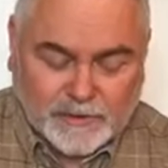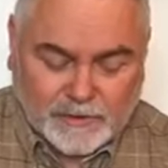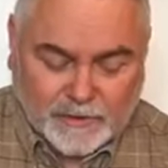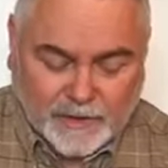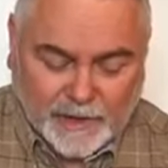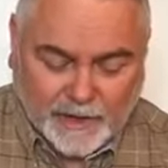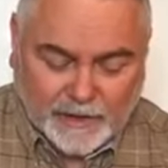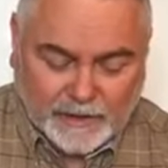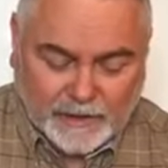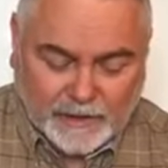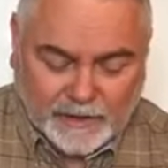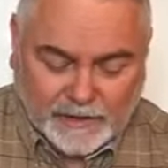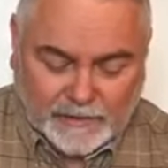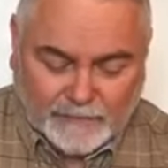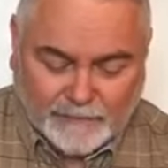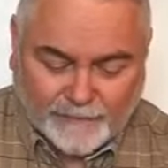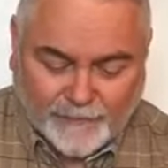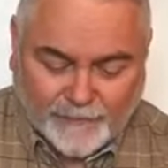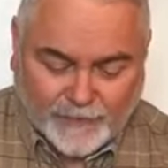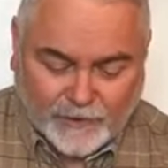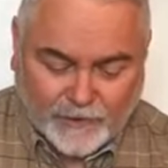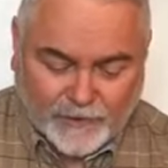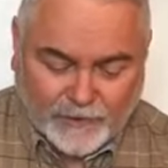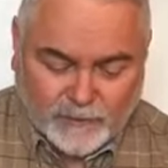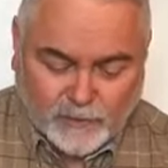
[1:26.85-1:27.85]
and he's
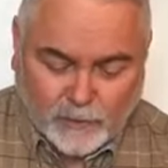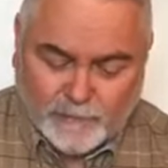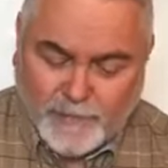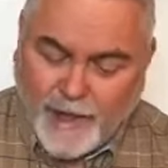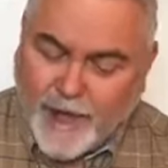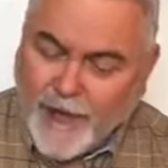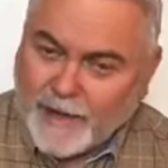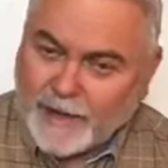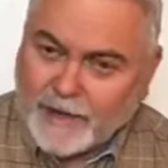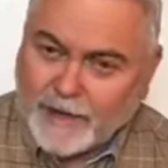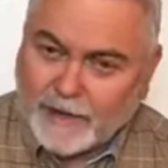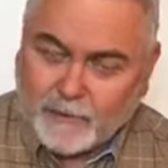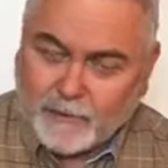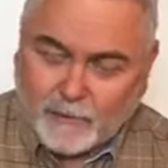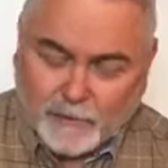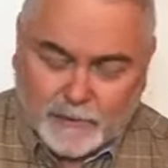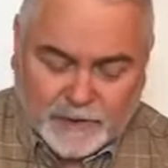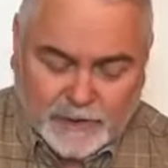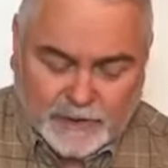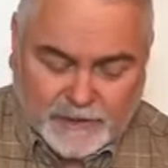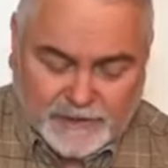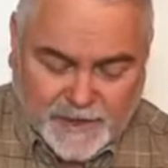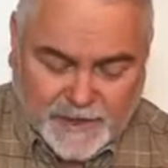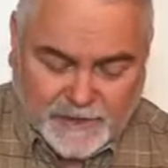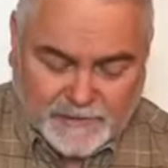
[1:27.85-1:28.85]
very dramatic when
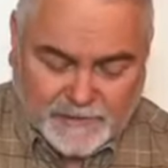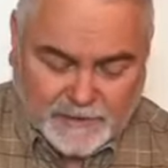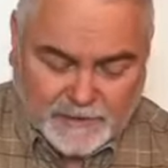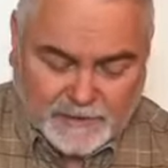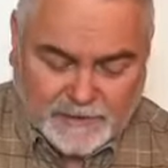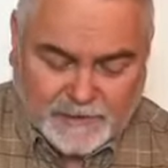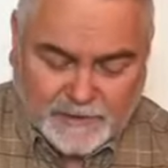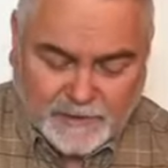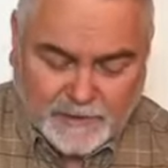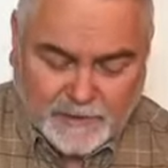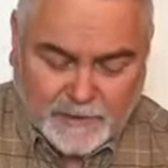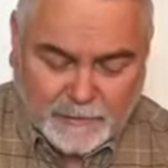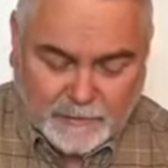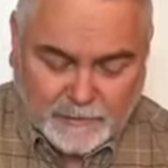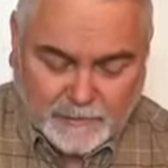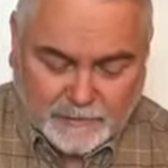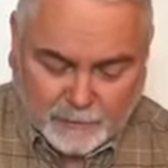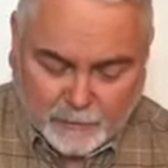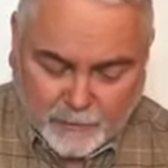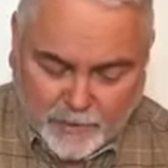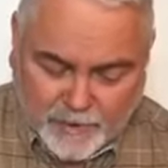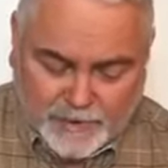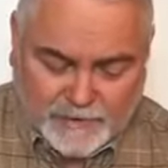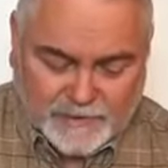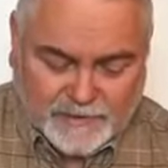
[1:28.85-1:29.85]
he says it the
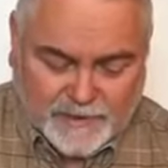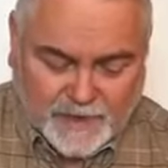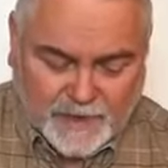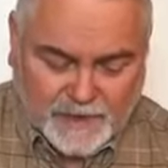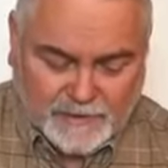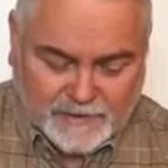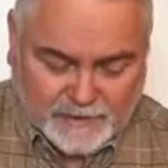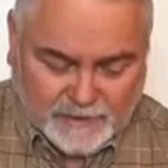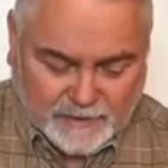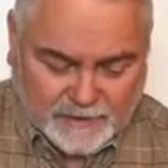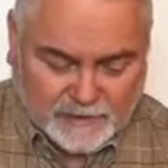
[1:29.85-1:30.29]
way he says it.